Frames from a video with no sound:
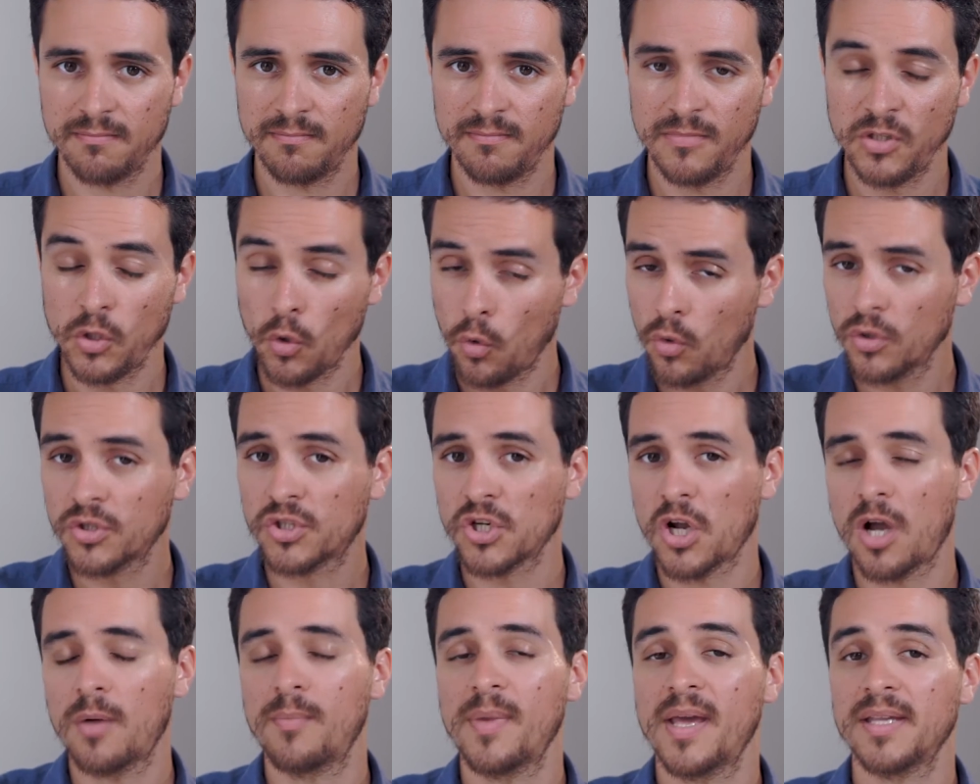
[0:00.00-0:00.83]
Your
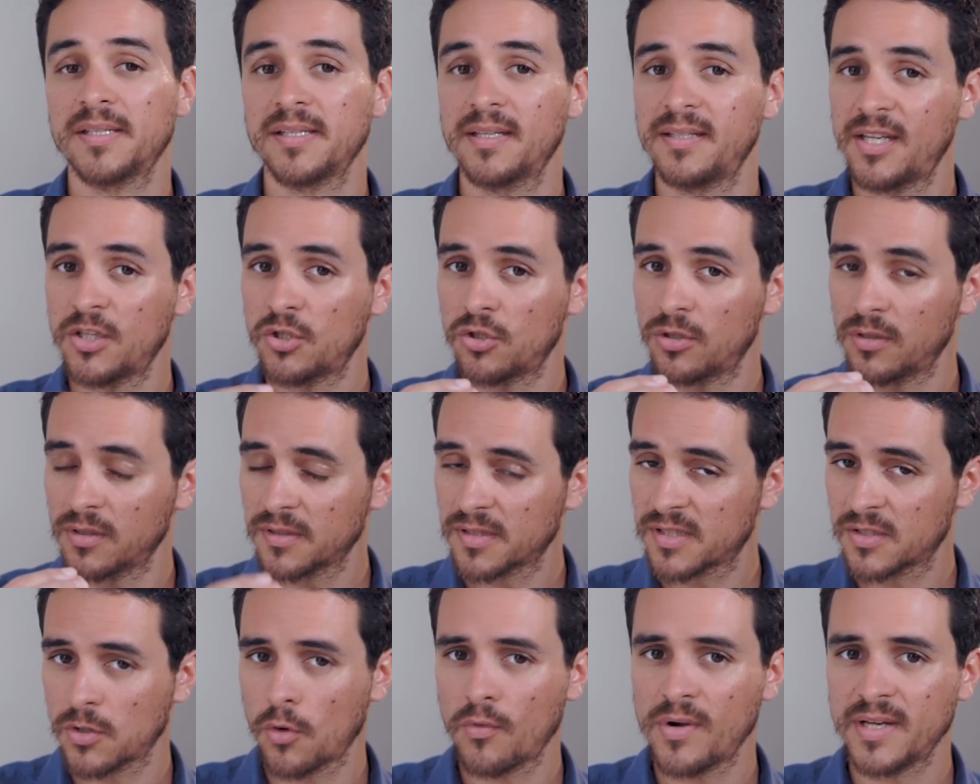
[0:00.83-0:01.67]
job as a digital
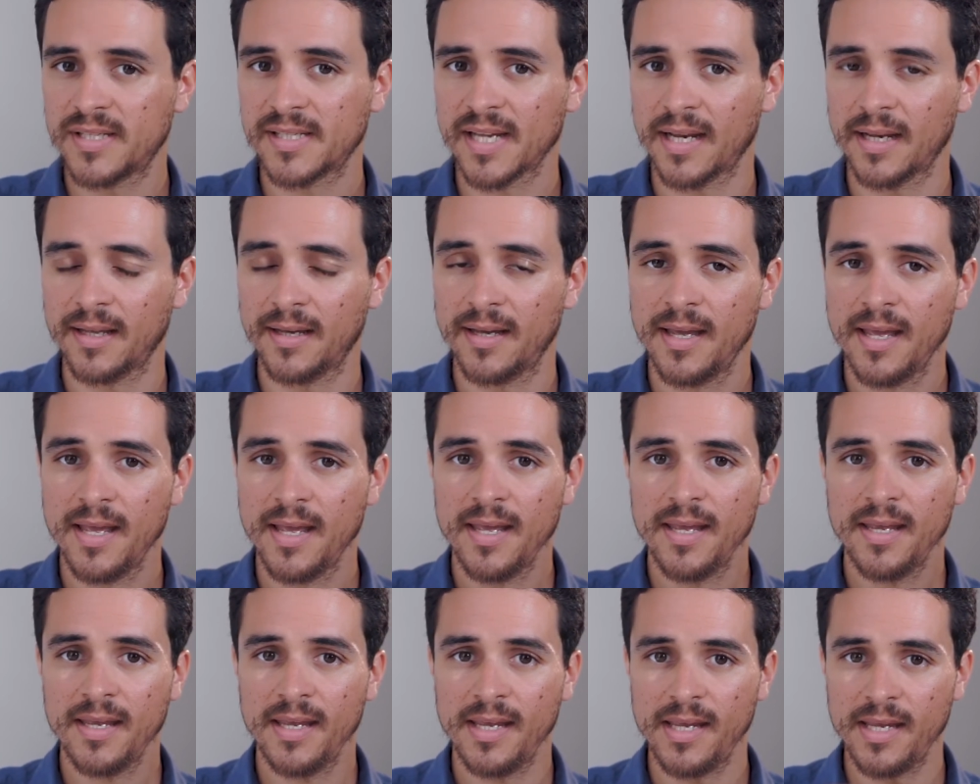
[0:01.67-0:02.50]
storyteller
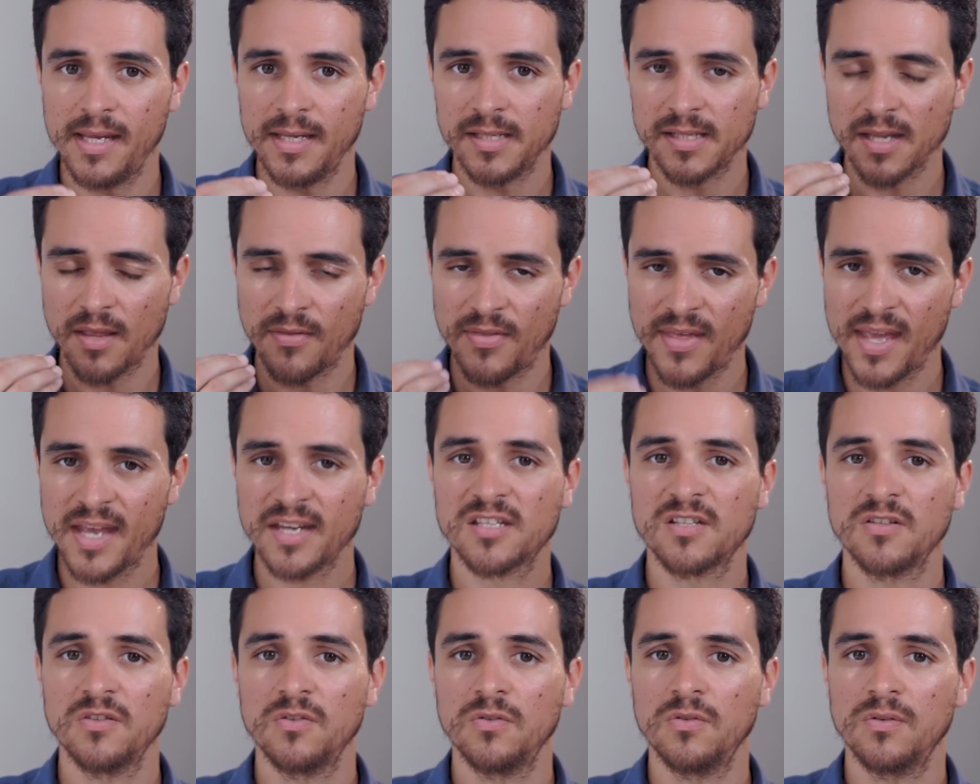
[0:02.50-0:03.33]
is there
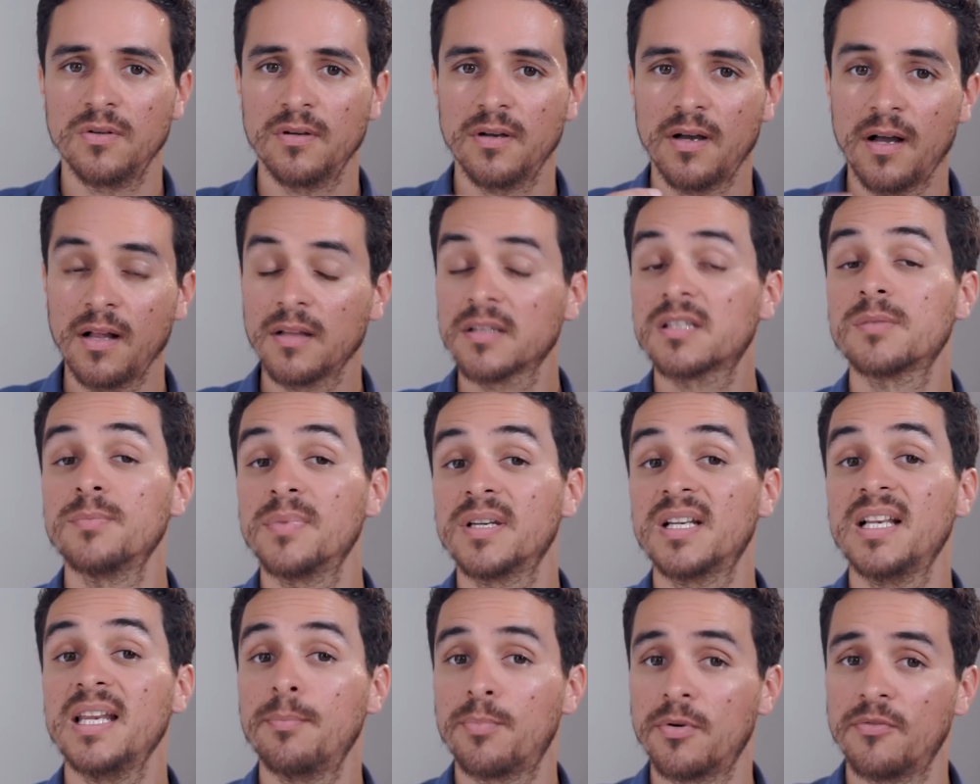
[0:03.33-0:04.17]
to
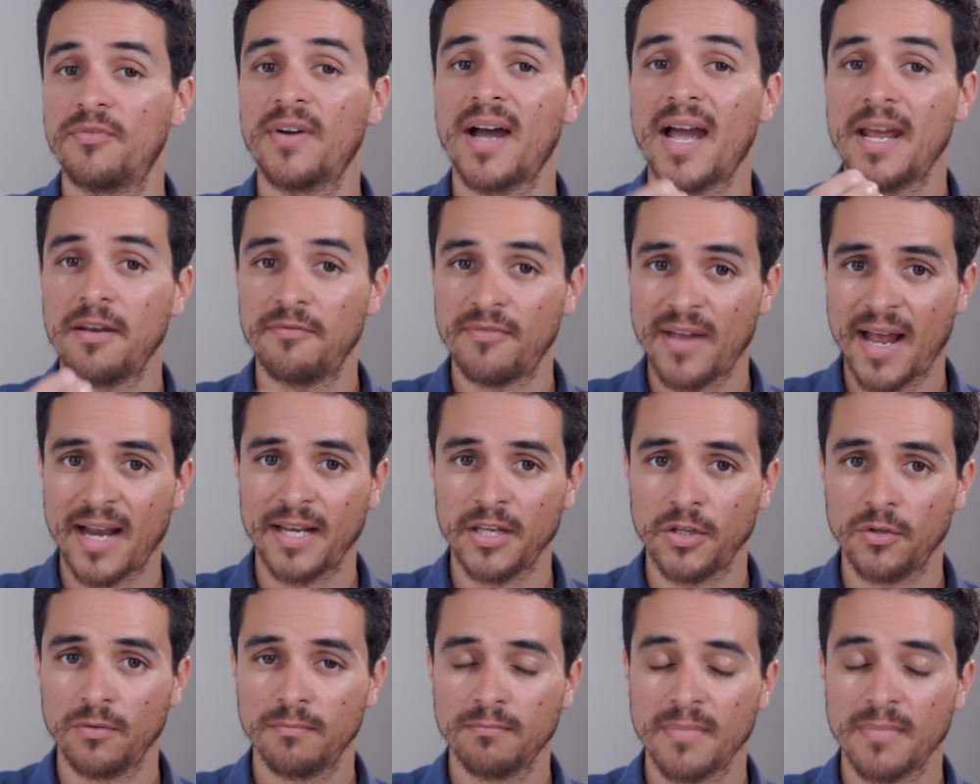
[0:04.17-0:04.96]
ultimately provide value,